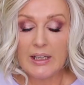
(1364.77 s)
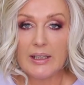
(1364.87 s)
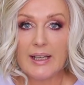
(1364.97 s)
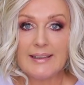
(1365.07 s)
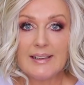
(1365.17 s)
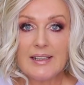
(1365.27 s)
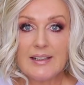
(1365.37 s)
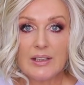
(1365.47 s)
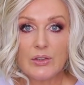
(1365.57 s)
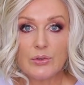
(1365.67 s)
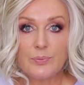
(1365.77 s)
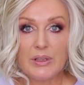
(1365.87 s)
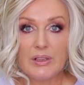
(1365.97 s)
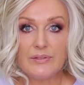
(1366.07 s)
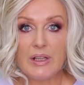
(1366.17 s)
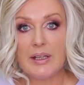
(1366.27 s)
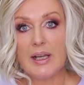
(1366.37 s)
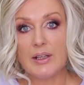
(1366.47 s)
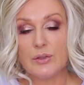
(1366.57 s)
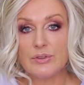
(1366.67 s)
Uh, another thing could be if they
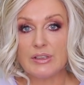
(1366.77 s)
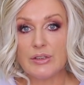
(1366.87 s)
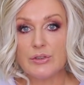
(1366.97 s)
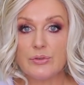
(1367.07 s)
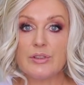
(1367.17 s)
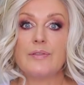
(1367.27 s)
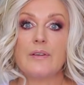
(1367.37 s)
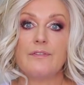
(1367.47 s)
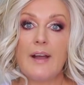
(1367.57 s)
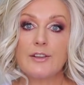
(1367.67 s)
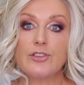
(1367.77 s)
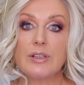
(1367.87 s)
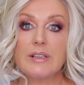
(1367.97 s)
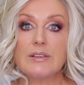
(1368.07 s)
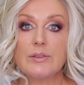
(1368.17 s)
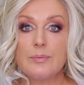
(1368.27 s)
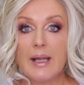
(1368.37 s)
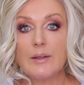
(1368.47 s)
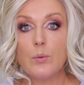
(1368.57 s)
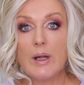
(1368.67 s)
are using two different factories to
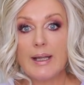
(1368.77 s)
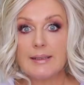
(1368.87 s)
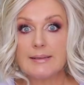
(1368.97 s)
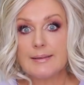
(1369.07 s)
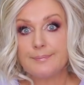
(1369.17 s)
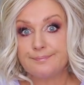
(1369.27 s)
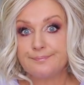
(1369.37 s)
make wigs.